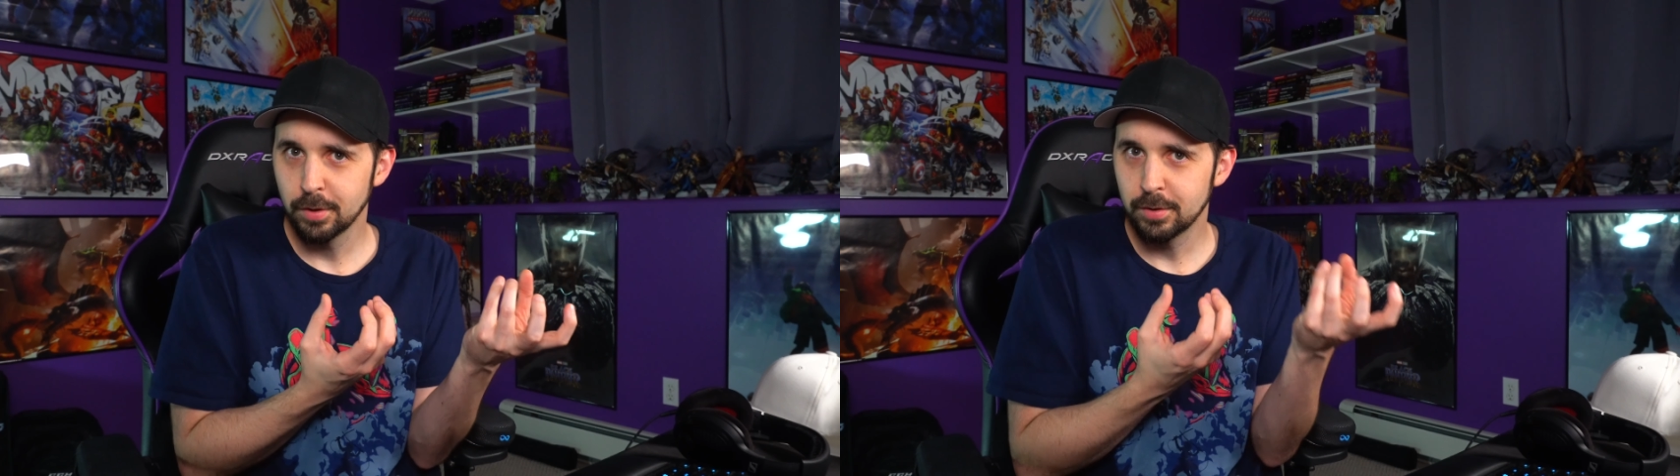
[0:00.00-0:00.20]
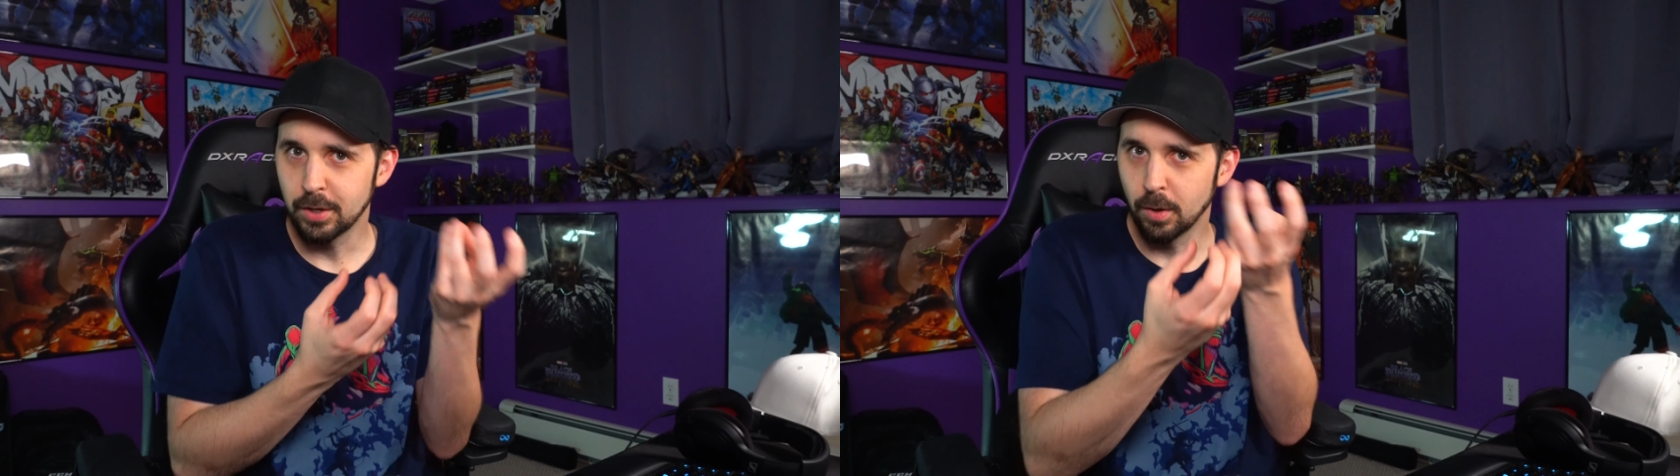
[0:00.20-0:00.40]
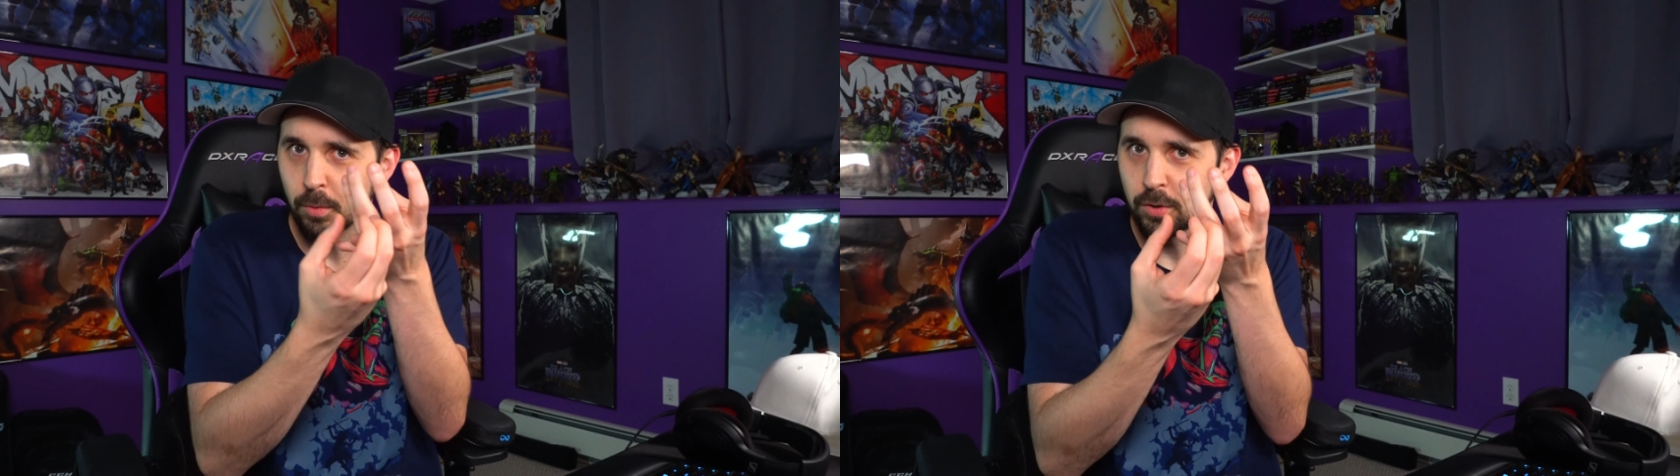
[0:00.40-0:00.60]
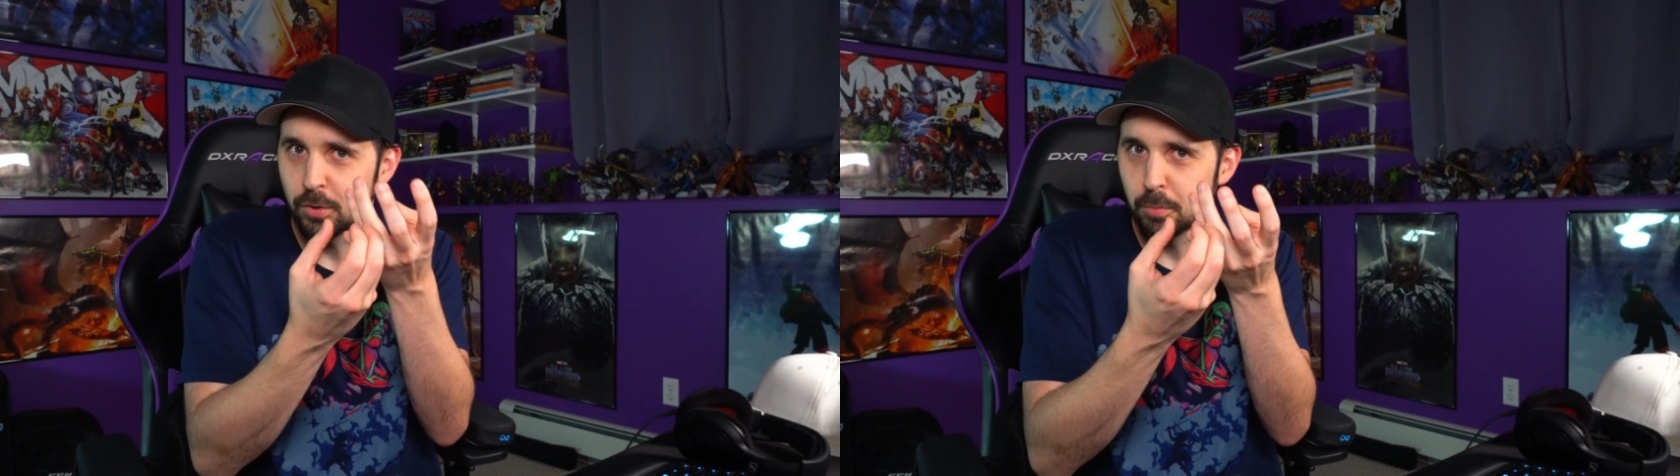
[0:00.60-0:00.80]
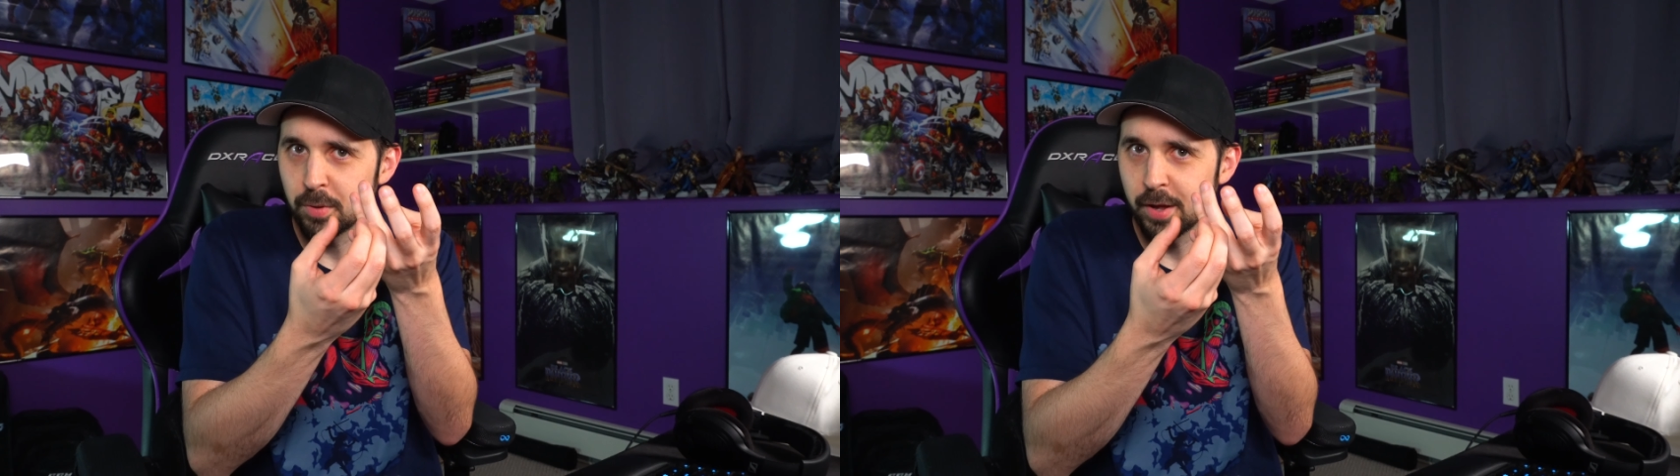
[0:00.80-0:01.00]
They go into
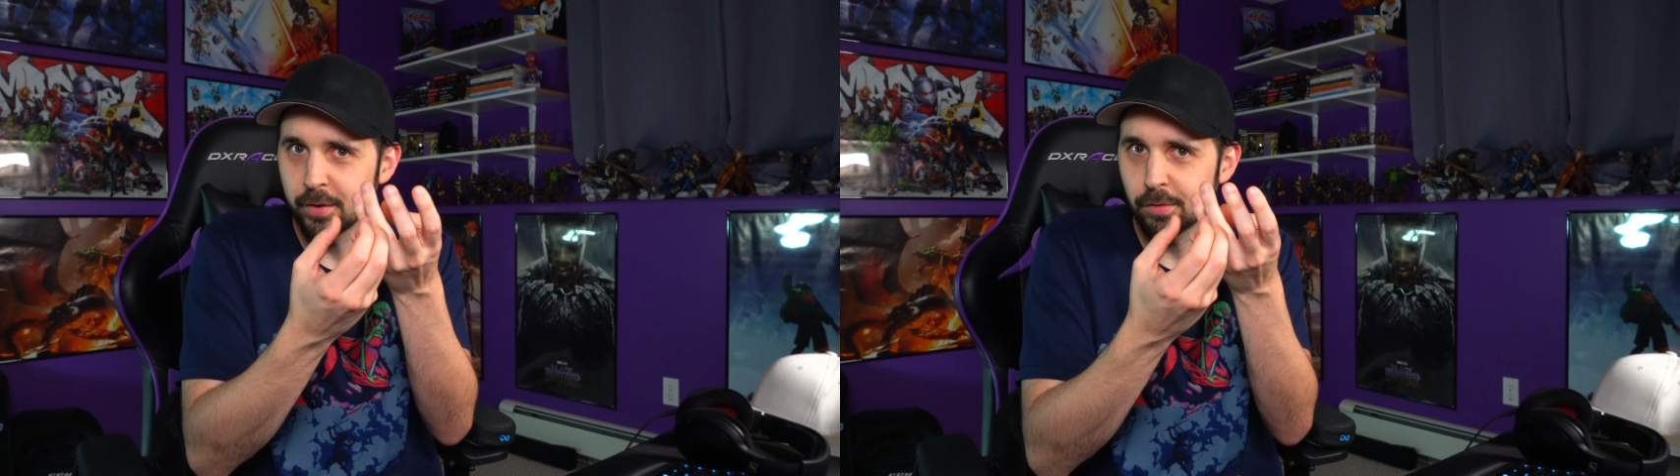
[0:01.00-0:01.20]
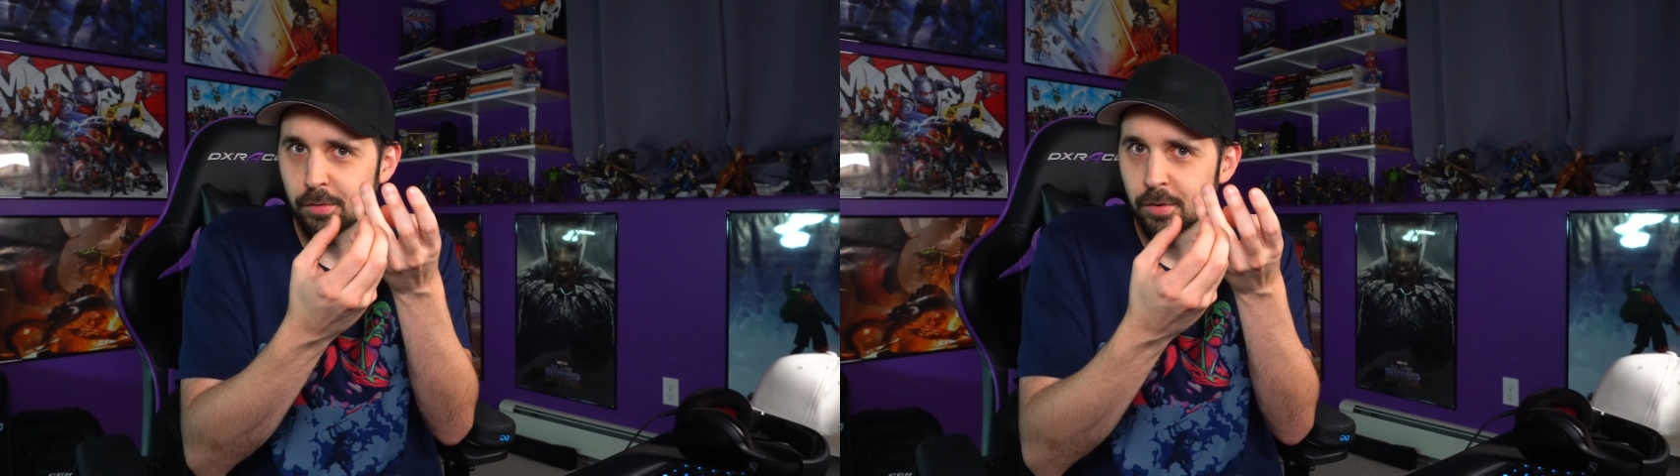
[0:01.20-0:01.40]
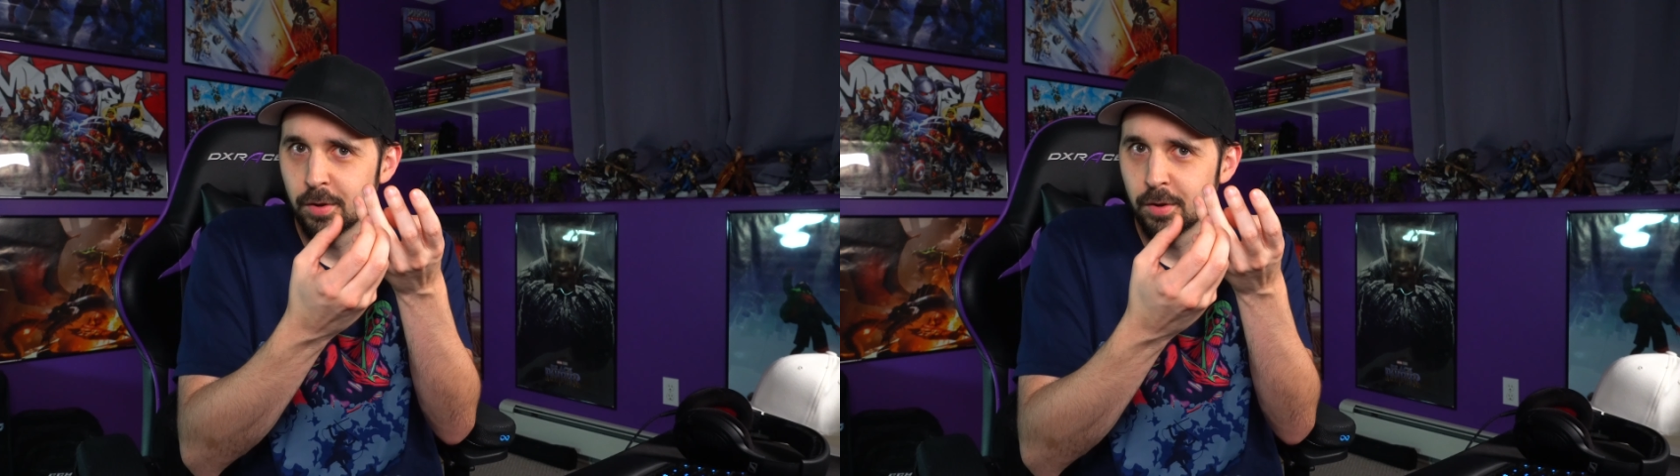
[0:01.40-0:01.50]
two plots,